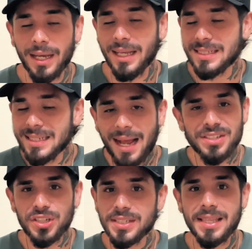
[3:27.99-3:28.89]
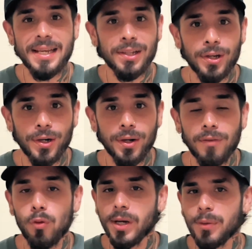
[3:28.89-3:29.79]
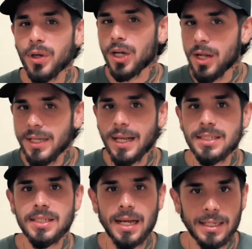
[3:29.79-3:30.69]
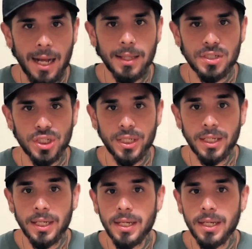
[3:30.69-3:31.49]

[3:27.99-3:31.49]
It's not just the allure of working with cutting-edge technology.